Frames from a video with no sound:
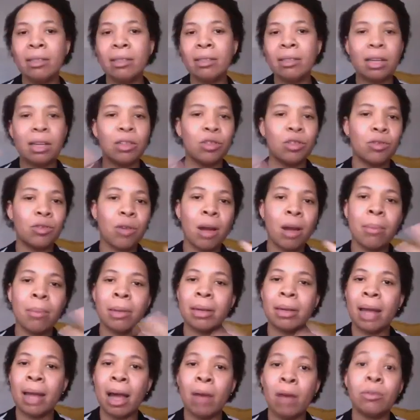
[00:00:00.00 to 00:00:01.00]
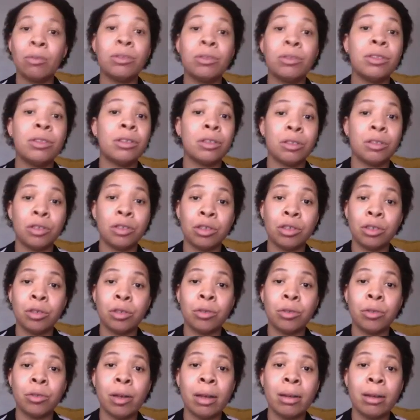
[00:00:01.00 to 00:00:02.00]
that trauma down to their
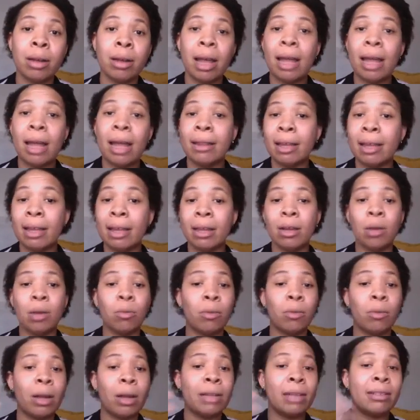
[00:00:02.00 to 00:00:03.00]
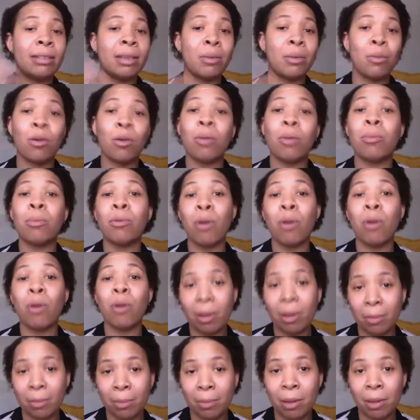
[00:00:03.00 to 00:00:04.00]
children and they end up raising more
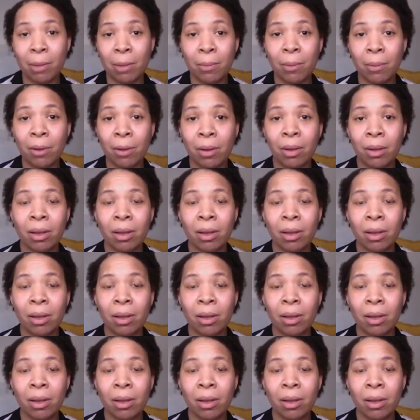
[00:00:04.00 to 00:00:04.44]
broken people.